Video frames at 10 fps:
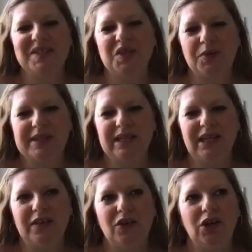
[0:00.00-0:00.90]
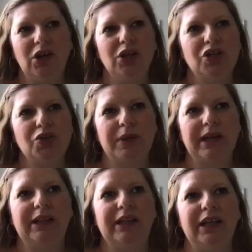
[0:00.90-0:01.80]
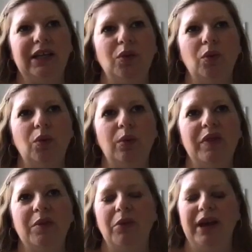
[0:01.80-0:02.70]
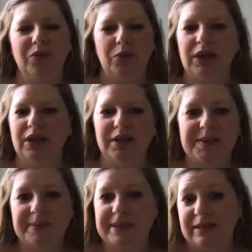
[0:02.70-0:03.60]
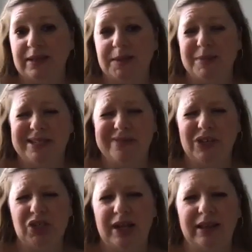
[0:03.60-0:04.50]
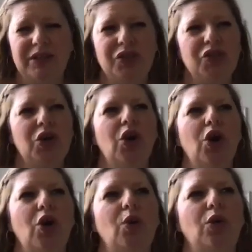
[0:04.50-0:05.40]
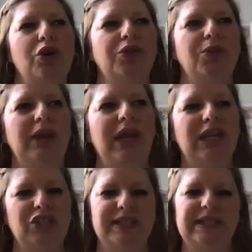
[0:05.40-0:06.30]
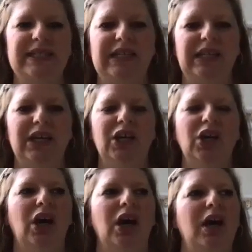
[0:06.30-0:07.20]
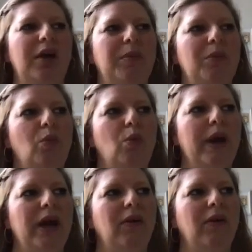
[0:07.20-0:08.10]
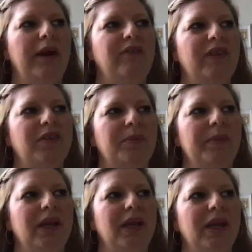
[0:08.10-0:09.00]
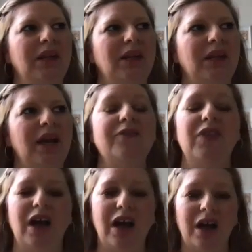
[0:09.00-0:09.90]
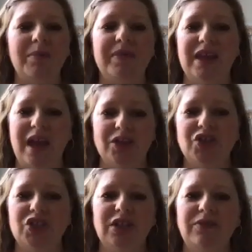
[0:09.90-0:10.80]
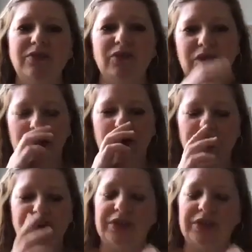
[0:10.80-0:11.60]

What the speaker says: So it's either directly with a brand working on a specific challenge, or through an agency where I've either been kind of the hub, the engine for the cultural